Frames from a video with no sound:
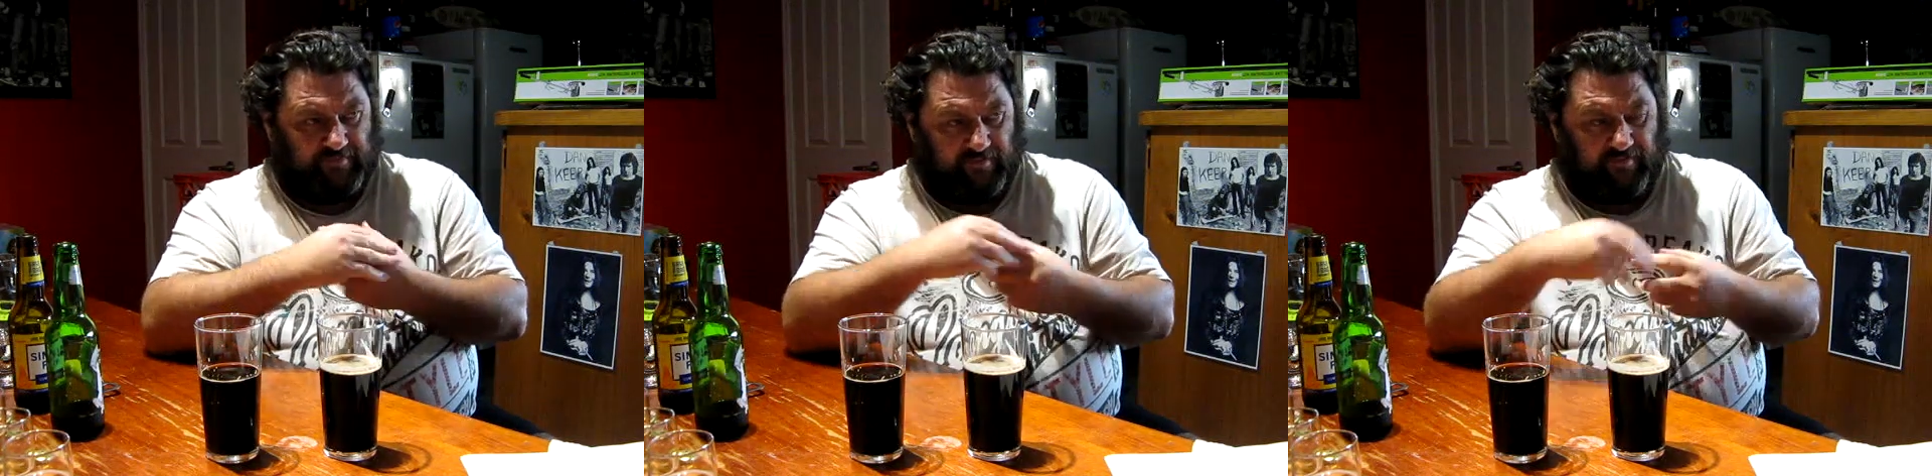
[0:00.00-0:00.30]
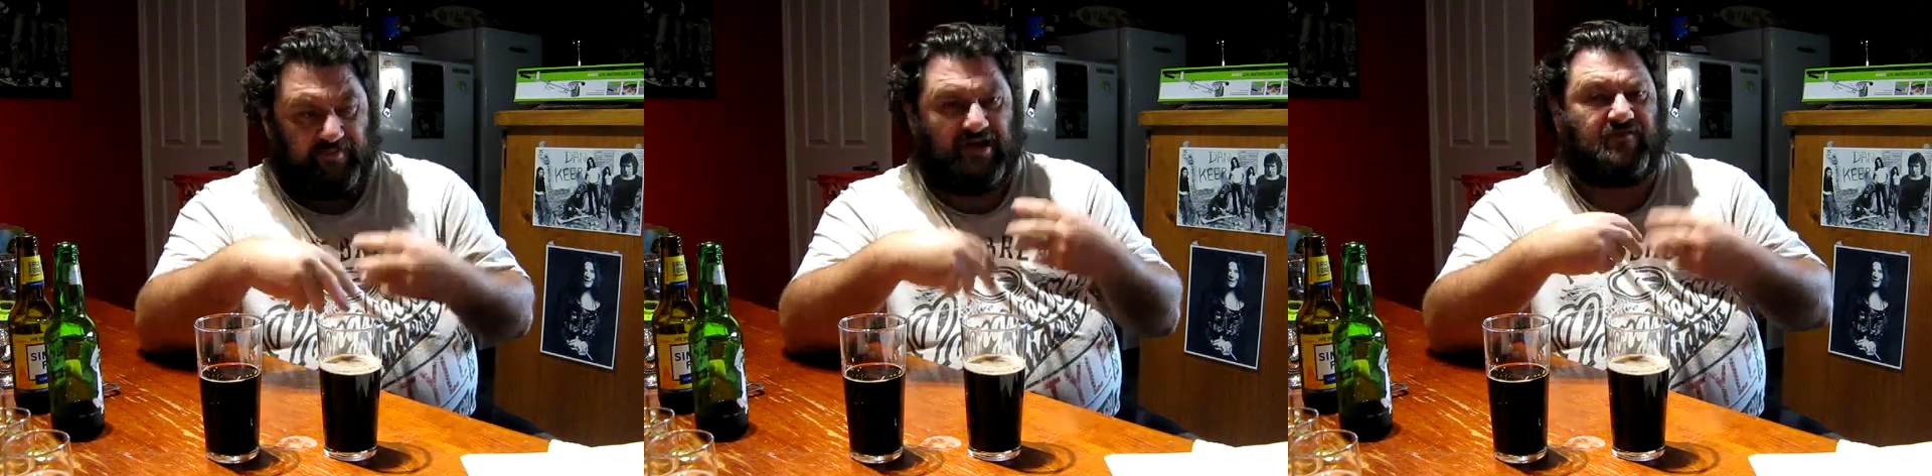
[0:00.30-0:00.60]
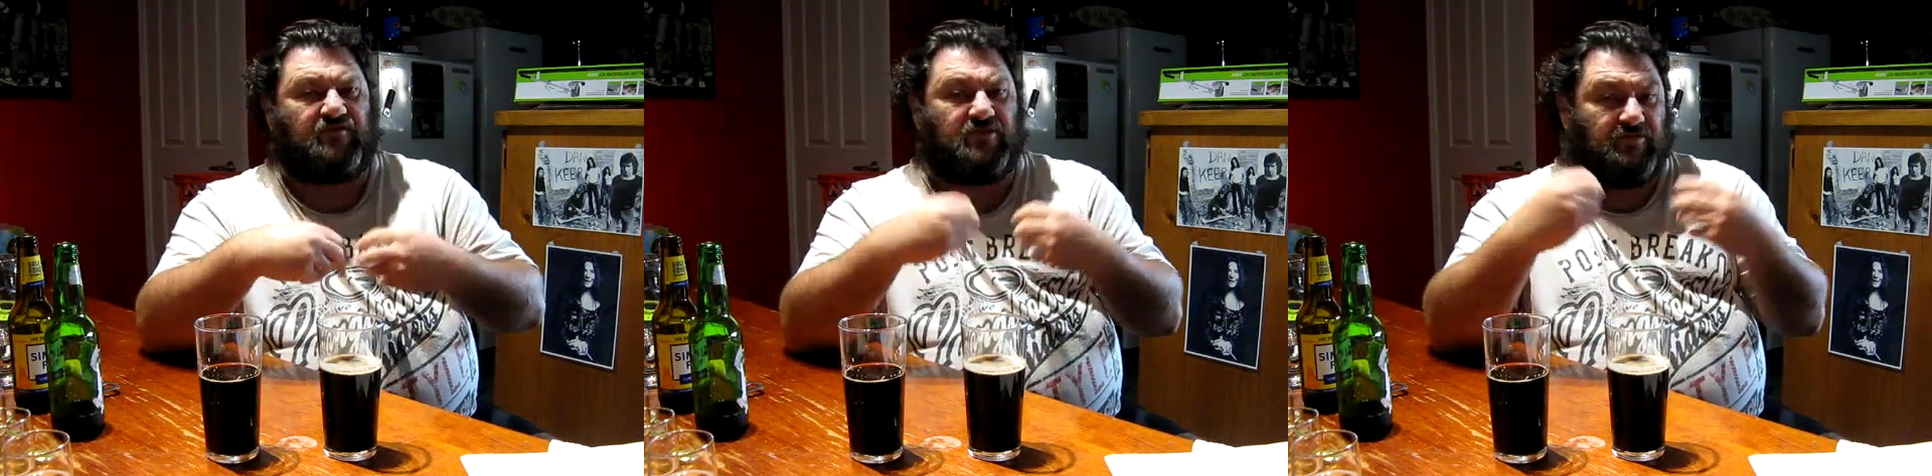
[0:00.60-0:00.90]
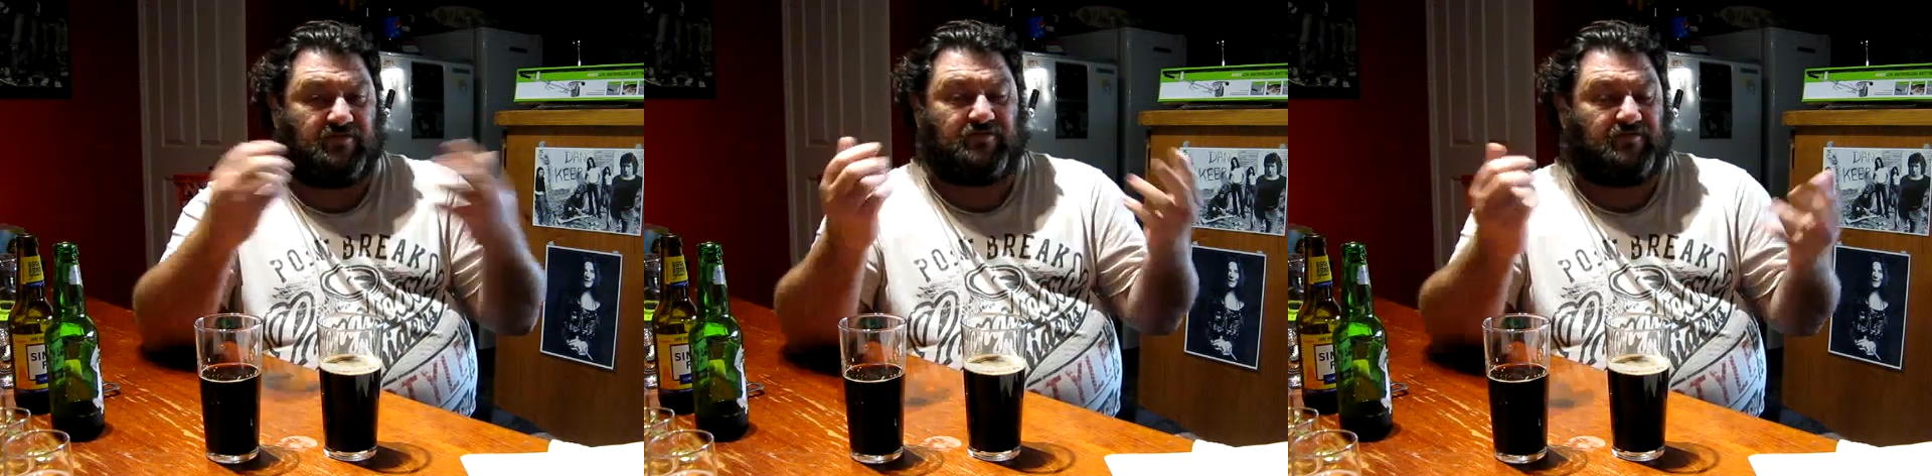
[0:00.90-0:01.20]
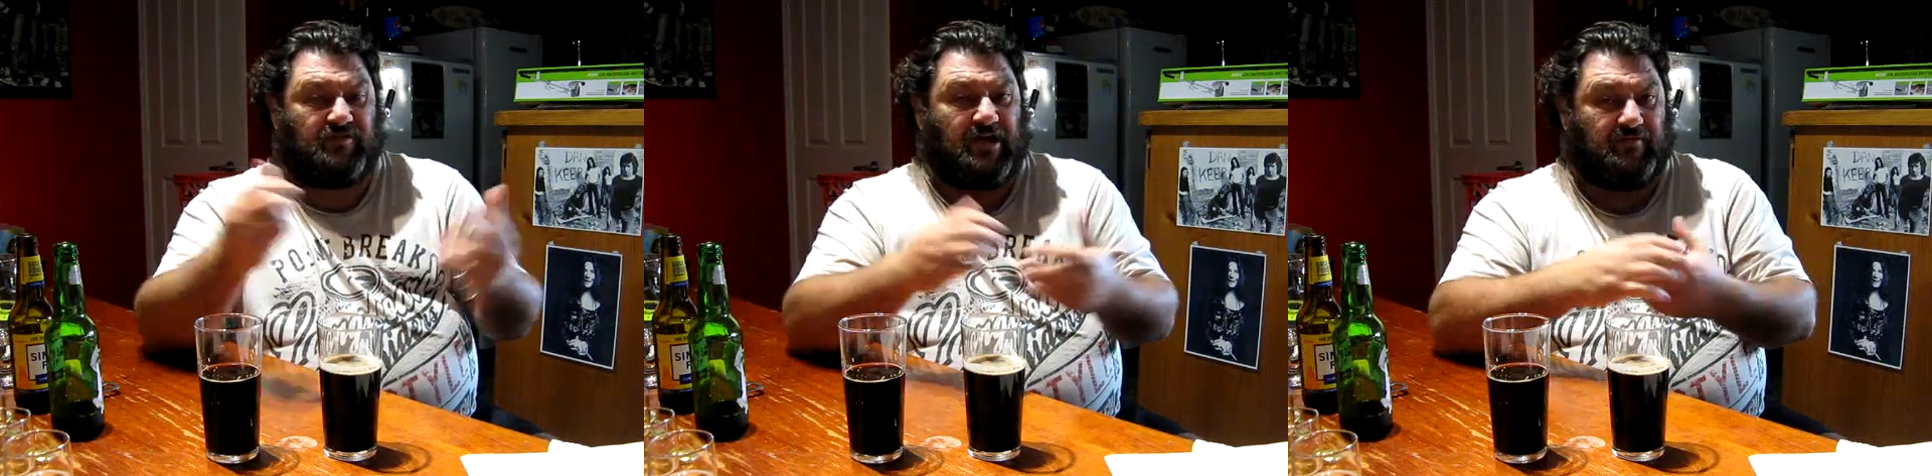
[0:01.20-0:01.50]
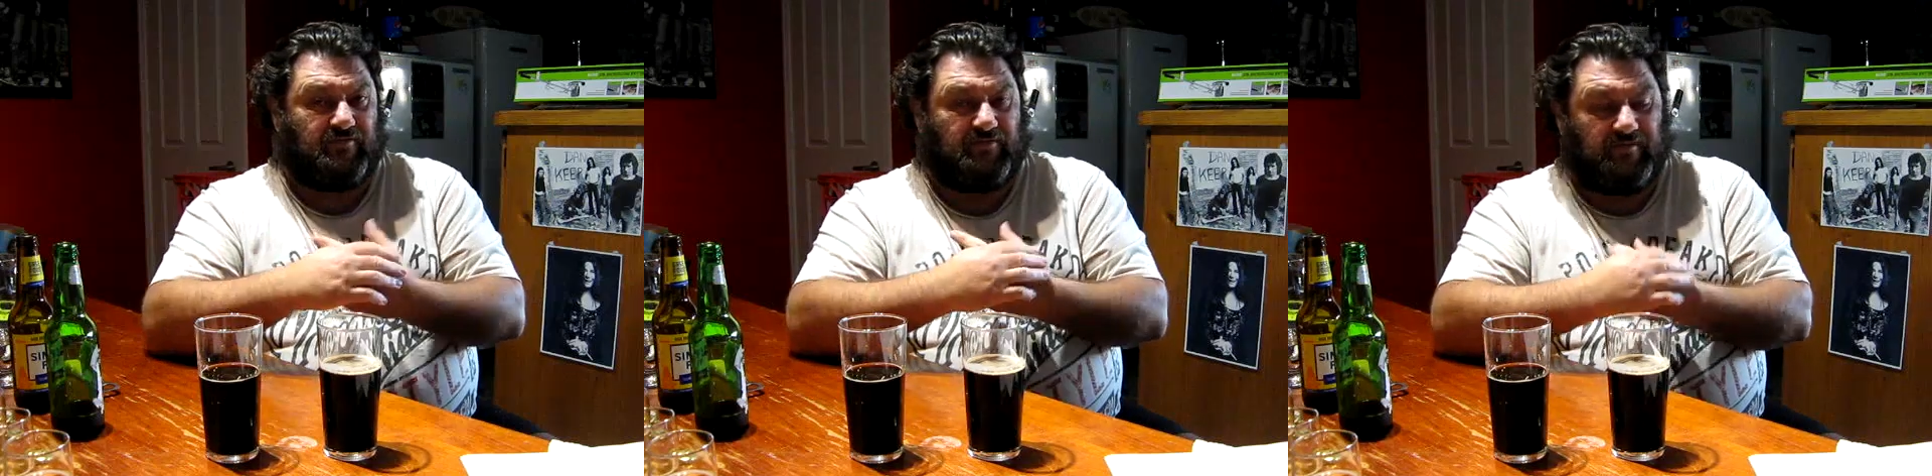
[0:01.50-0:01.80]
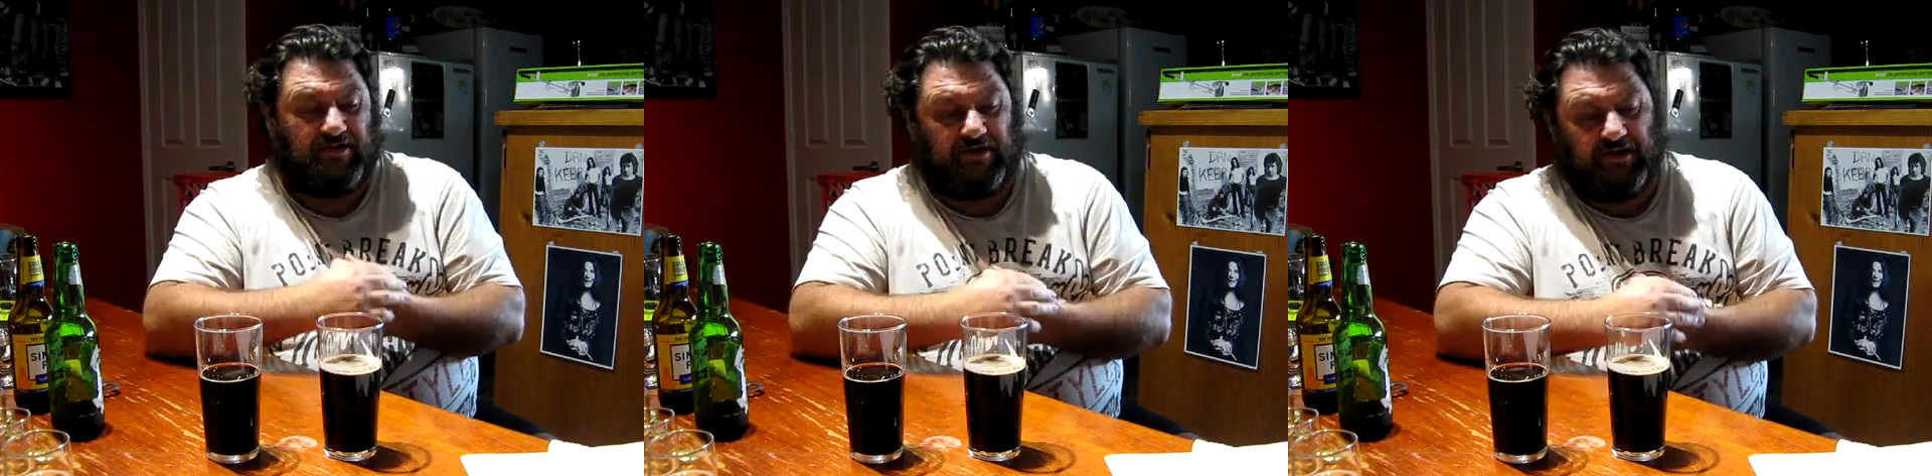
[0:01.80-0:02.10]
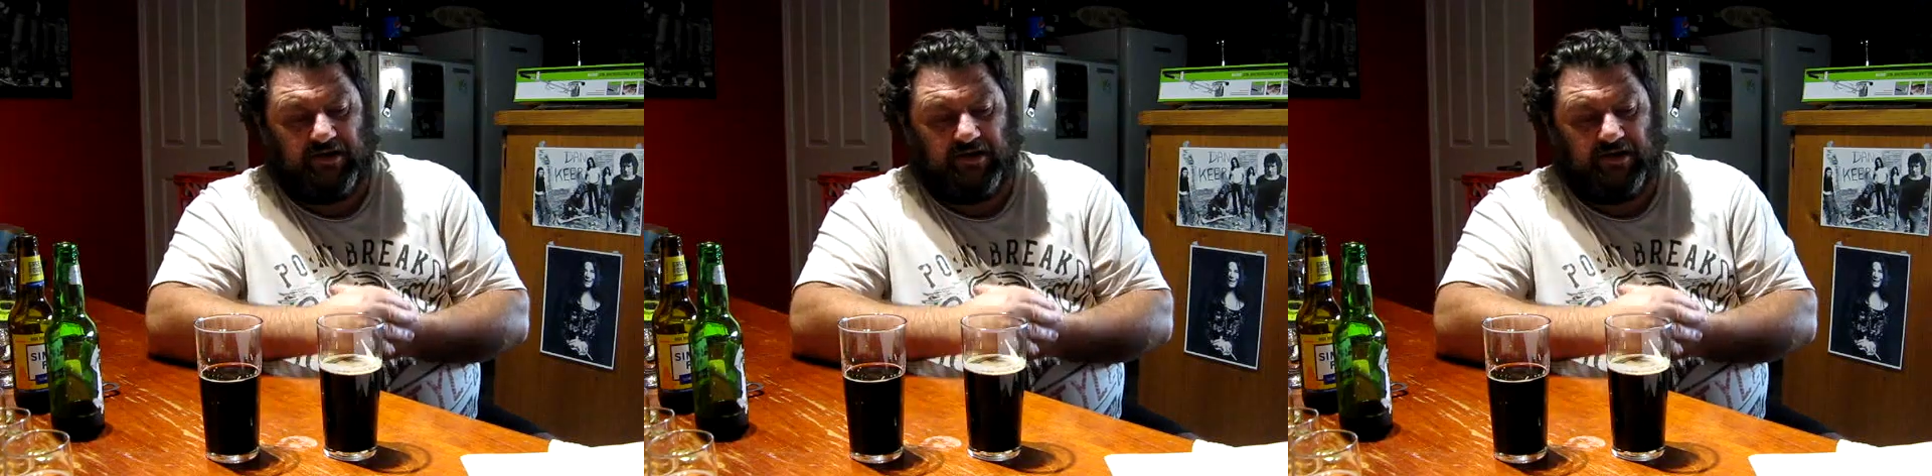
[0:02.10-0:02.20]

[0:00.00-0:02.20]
the mouthfeel, even the flavour of a beer,